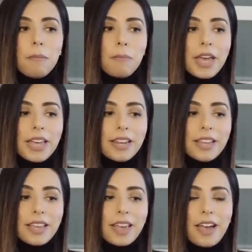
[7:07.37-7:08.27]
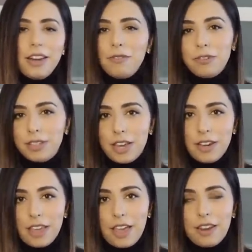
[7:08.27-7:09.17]
But I never see
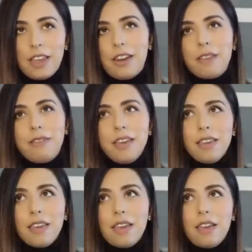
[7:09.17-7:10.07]
it again, and I think